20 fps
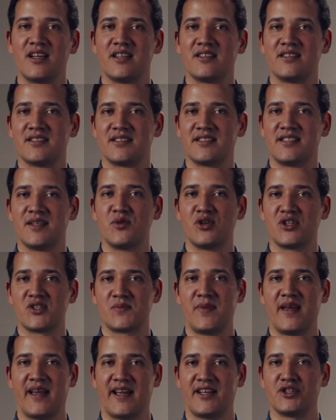stimulus
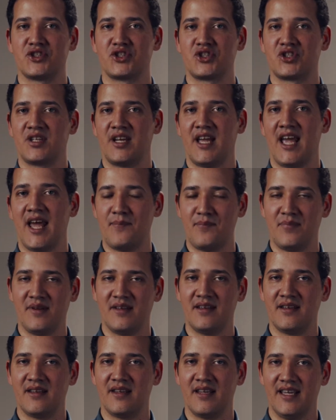package had
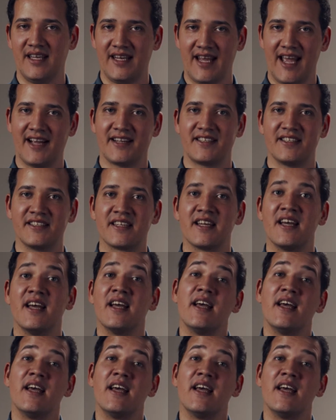been enacted.